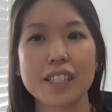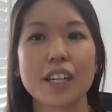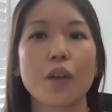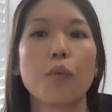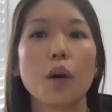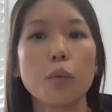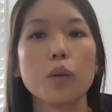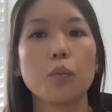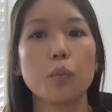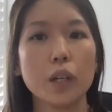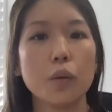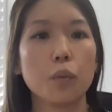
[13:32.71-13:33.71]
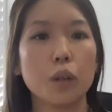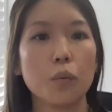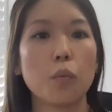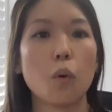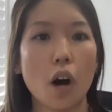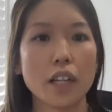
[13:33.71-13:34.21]
Like what we would
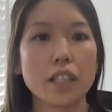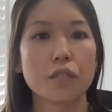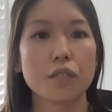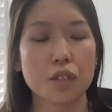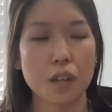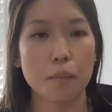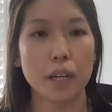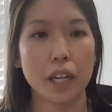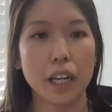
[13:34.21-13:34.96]
want for somebody.